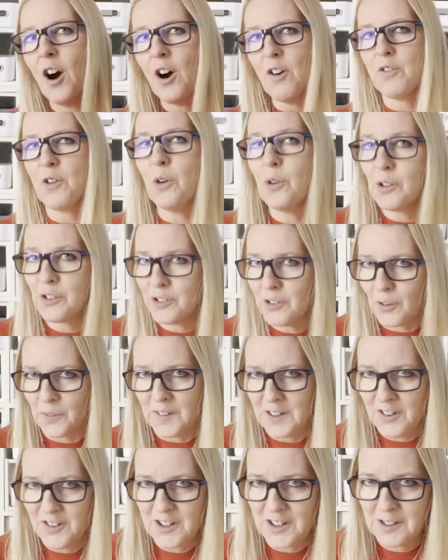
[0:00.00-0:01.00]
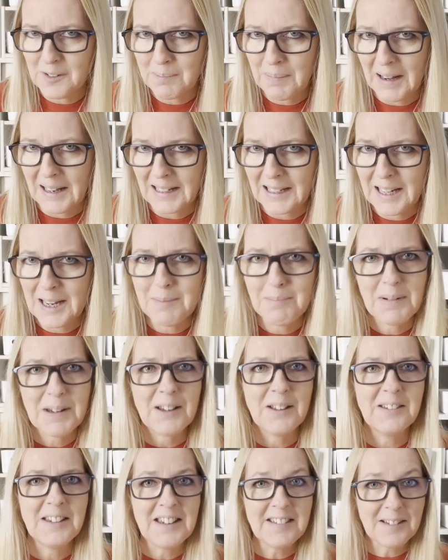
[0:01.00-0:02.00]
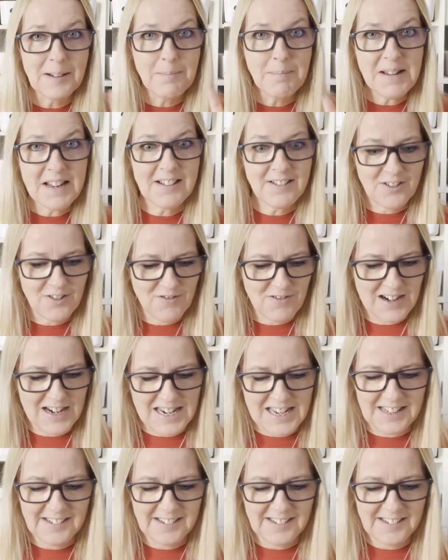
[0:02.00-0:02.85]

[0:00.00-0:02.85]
of course, not this year's blanket because it's a mystery.